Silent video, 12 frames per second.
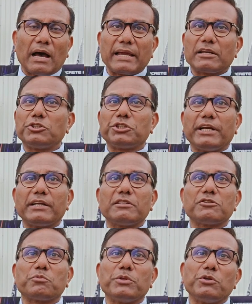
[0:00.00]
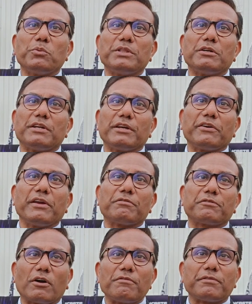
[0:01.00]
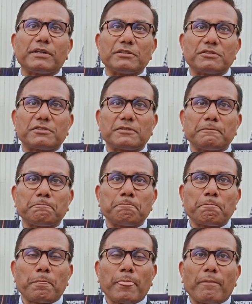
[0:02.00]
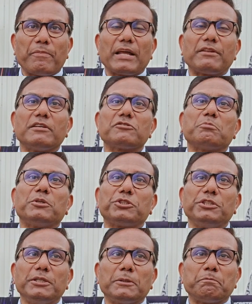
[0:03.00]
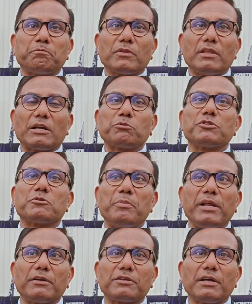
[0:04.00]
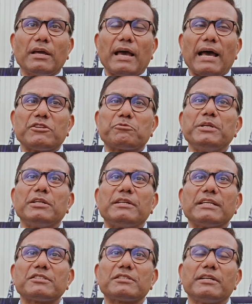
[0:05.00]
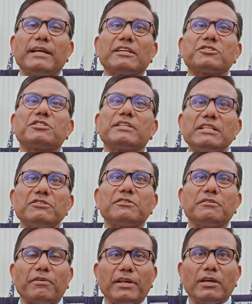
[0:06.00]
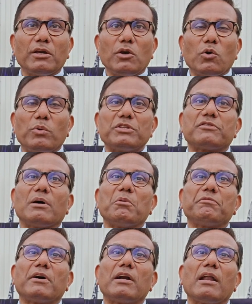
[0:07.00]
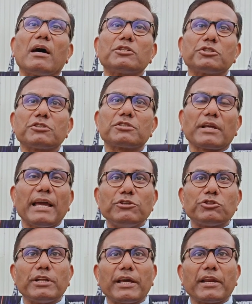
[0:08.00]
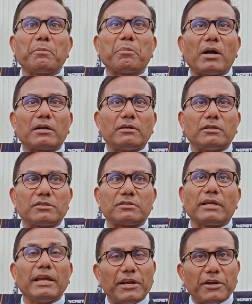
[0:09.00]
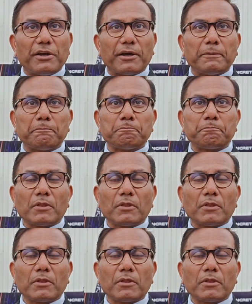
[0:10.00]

I can share this with you with a degree of confidence that this machine that was built has been tested extensively with some of our largest engineering partners in India.